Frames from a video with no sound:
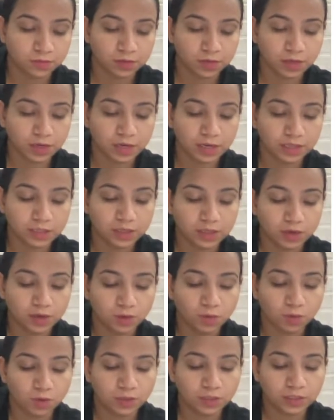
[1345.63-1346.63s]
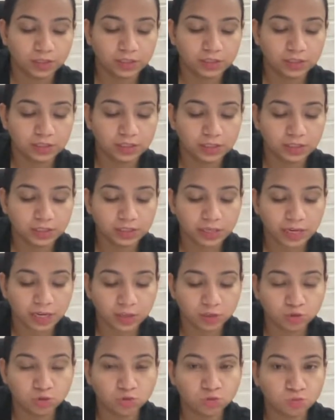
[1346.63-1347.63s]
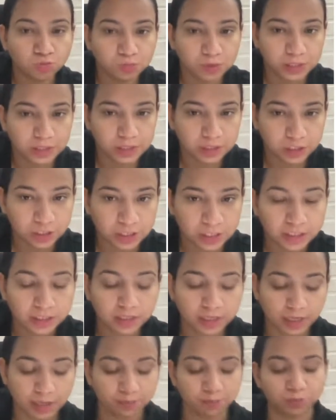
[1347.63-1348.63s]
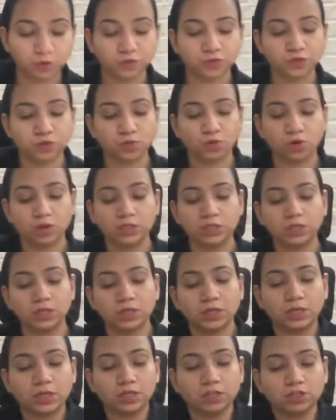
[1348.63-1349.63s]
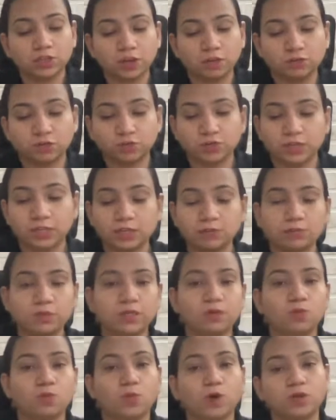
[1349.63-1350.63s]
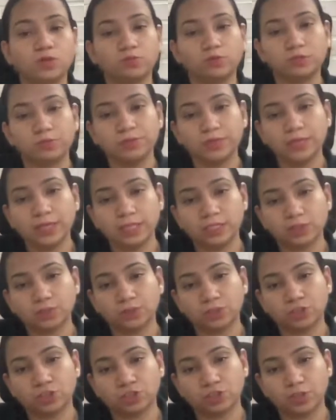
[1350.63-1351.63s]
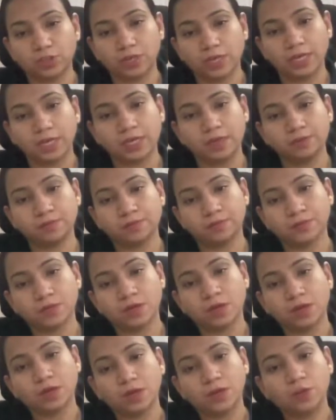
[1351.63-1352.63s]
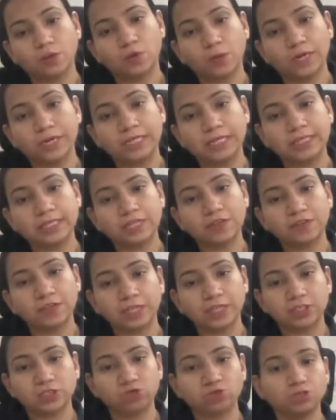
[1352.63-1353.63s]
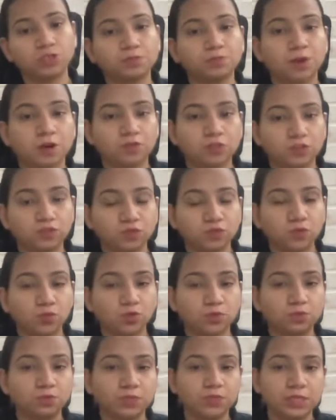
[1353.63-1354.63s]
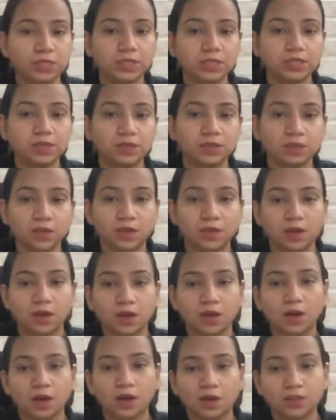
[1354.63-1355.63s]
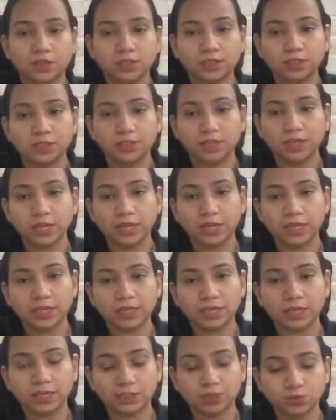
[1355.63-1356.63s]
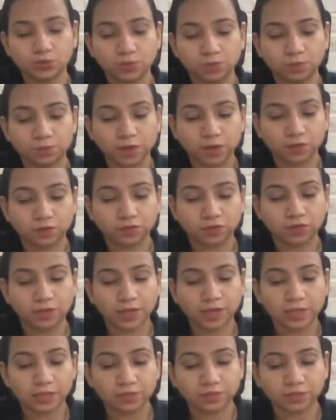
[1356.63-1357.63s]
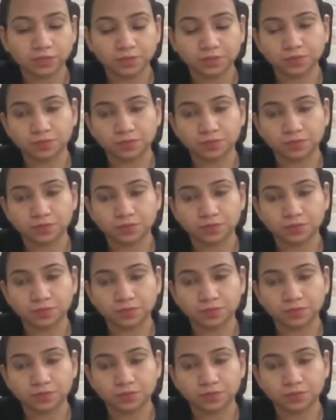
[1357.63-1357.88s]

Correct? What it is? It is A2B3 type of salt. So you have to tell me what will be the expression. A 27 s to the power 4, B 108 s to the power 5,